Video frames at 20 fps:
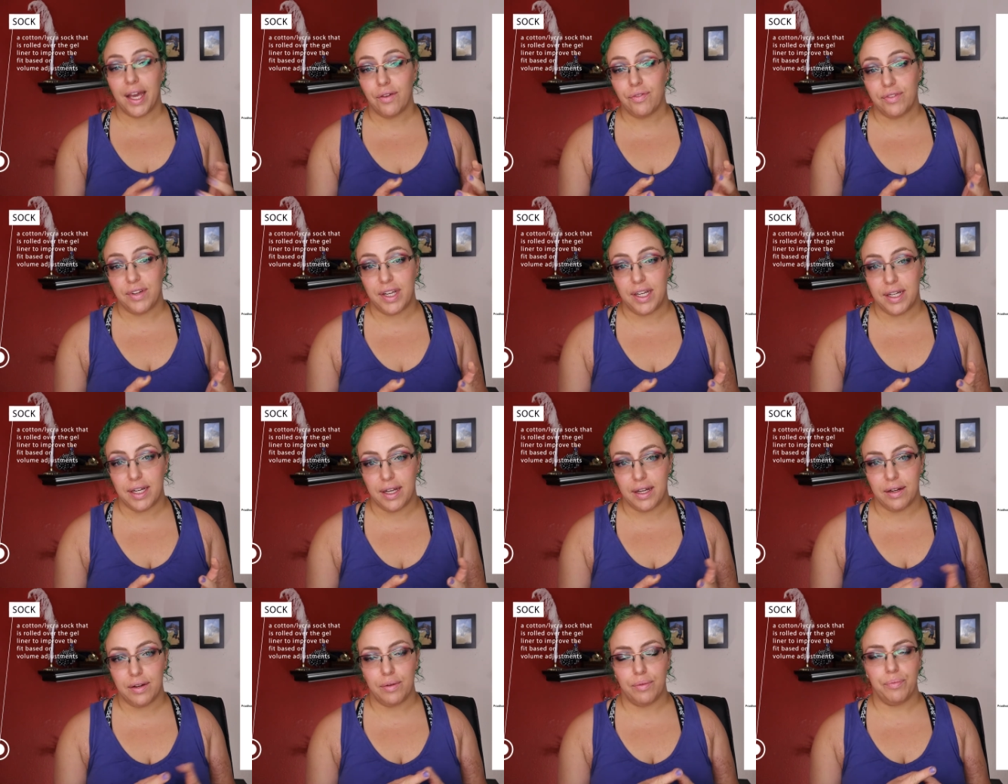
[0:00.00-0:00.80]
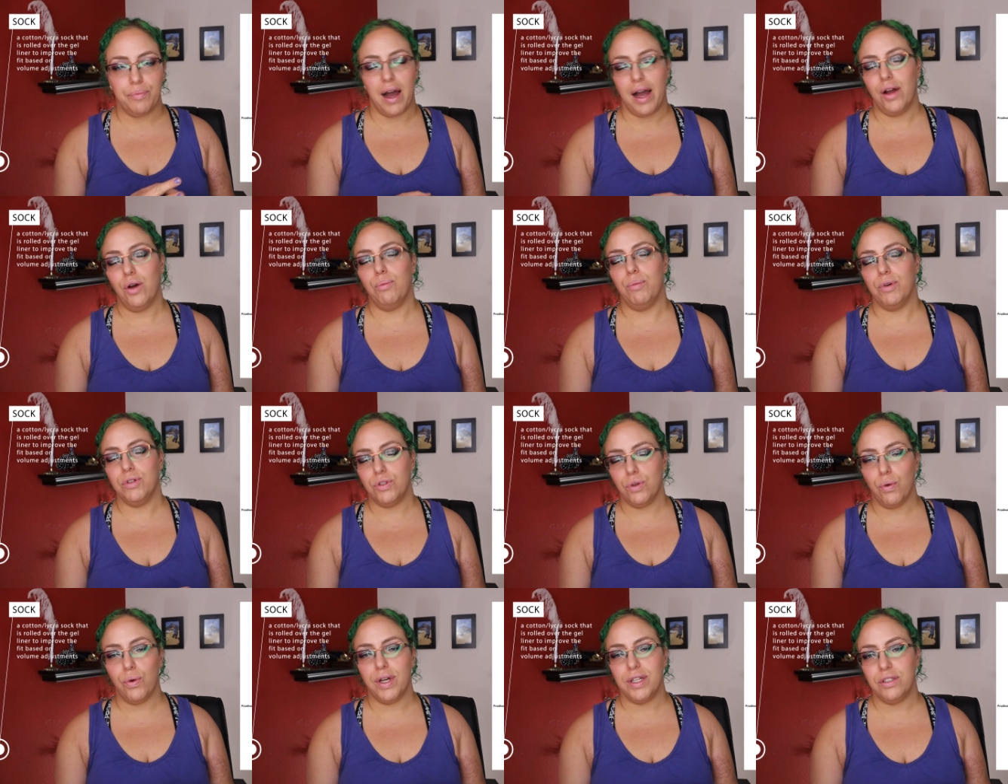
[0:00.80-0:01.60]
if needed. I
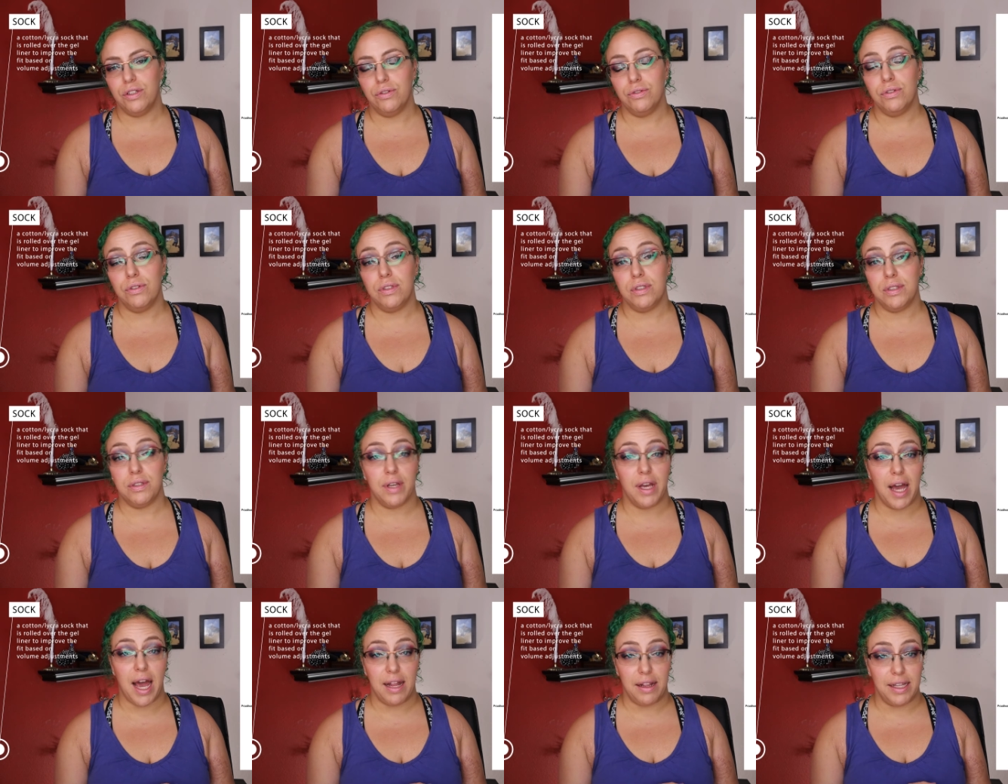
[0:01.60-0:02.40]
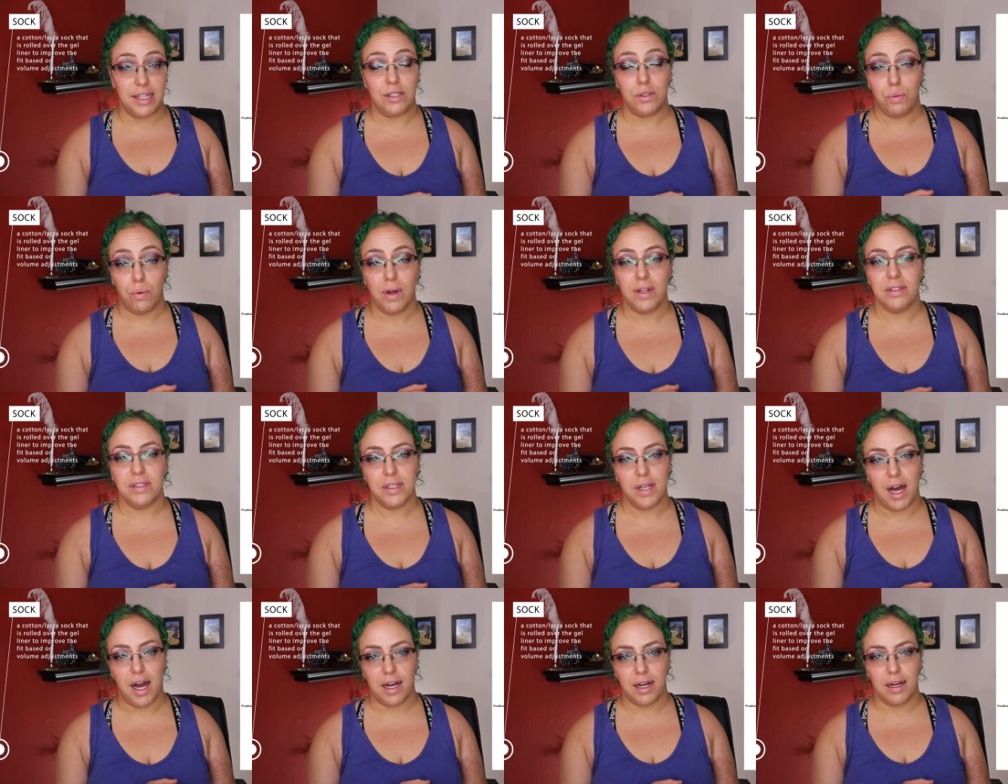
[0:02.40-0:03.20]
almost always use at least one
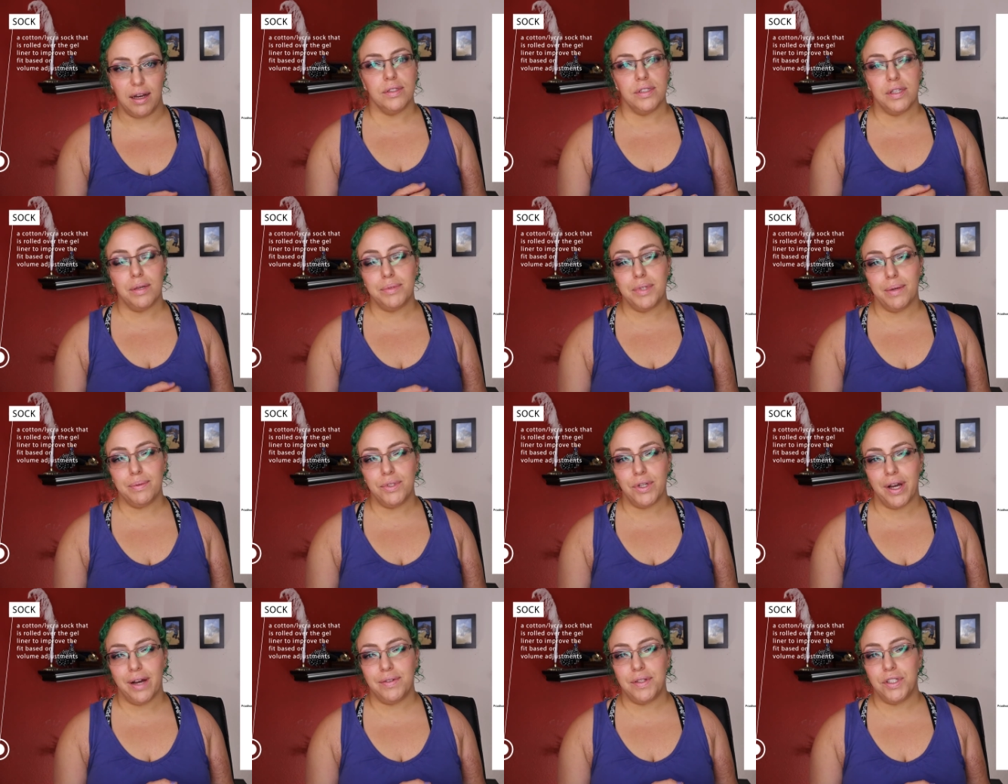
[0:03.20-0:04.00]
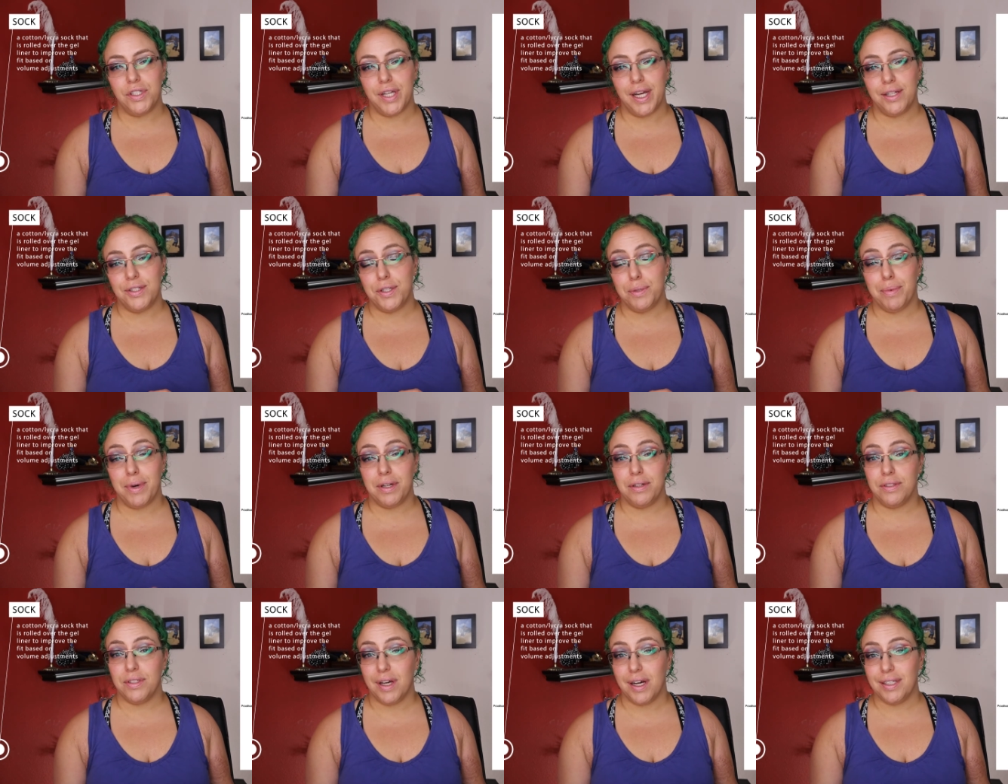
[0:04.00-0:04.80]
sock. Sometimes you have to change the
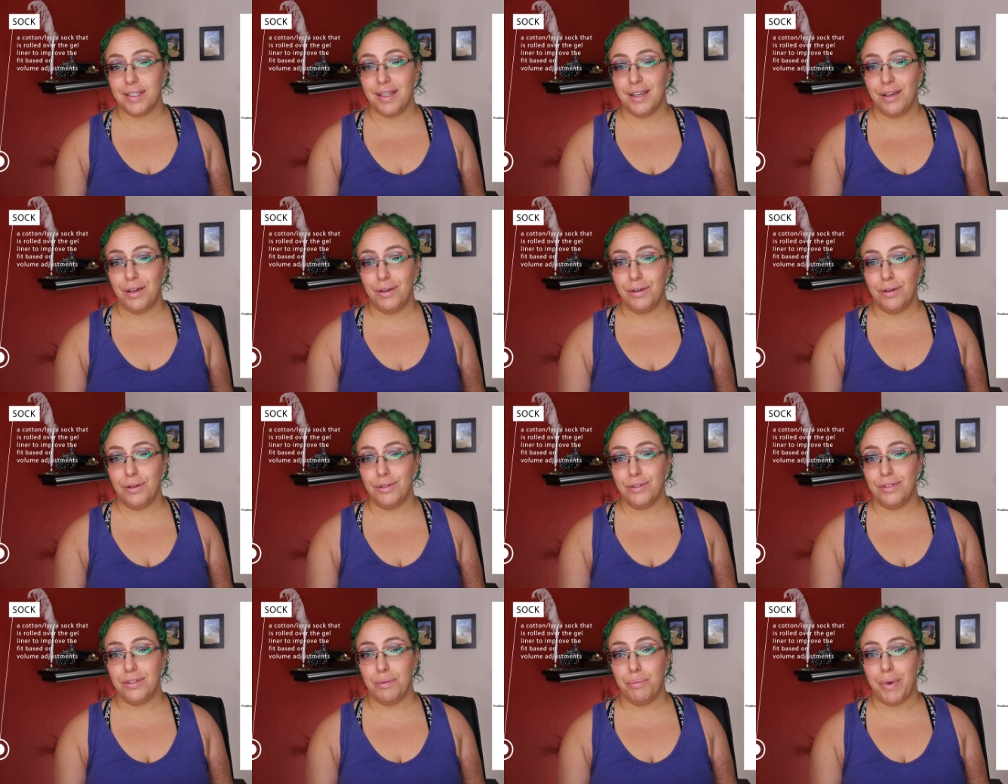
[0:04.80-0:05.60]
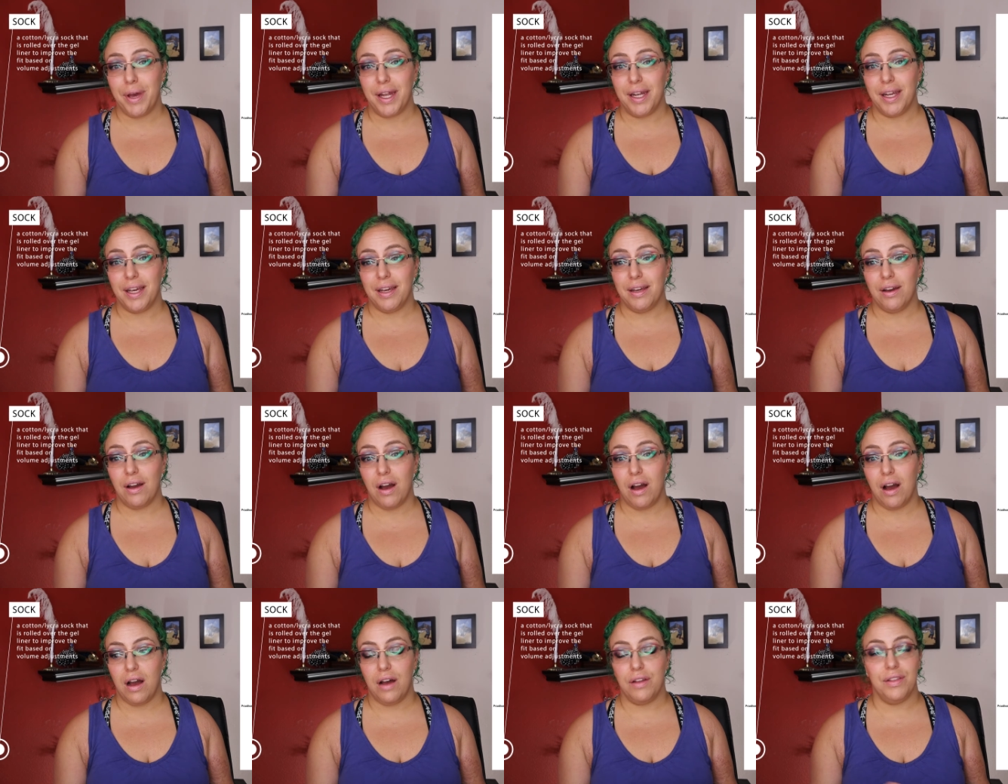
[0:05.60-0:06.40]
amount of socks that you use depending
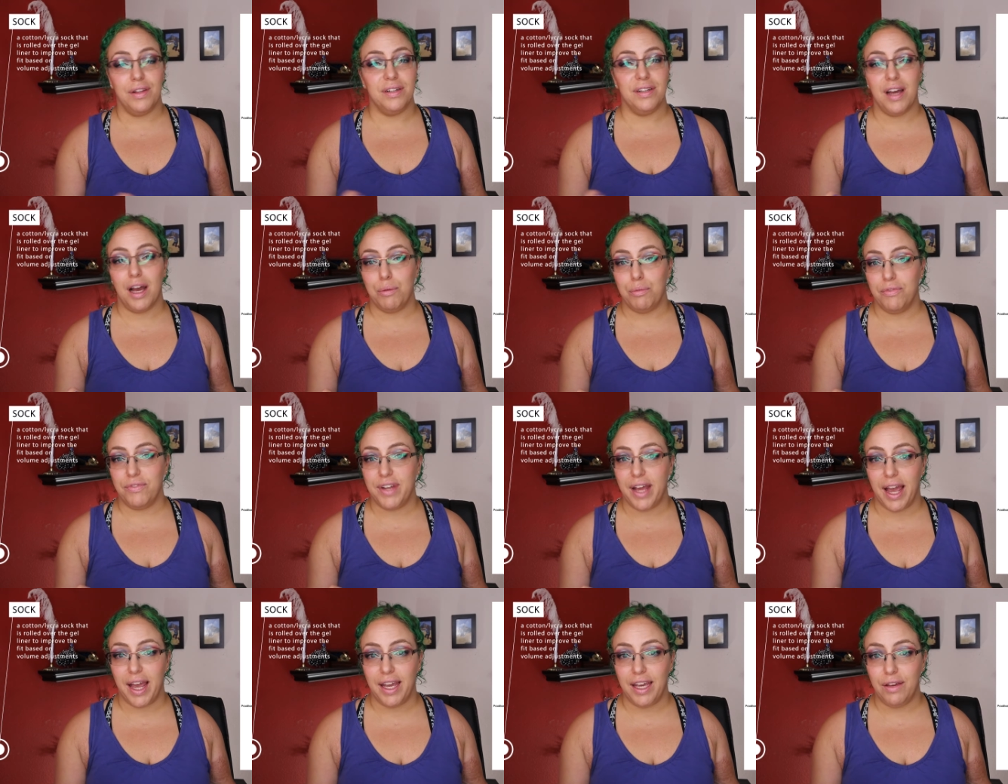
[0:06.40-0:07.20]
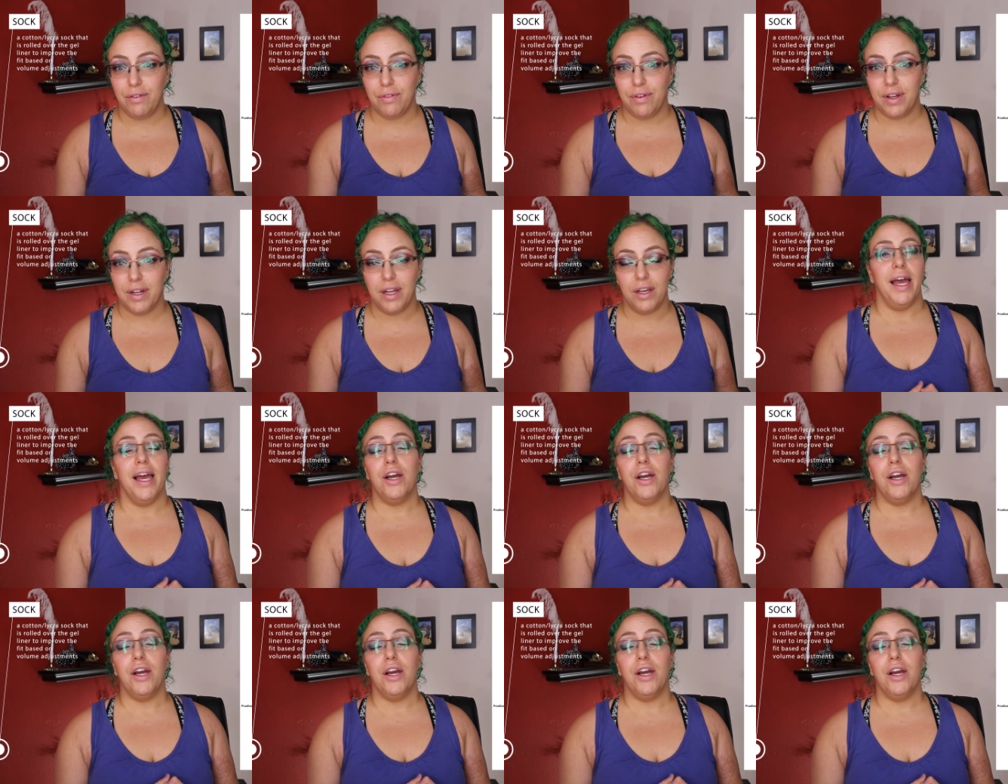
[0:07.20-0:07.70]
on the time of day even.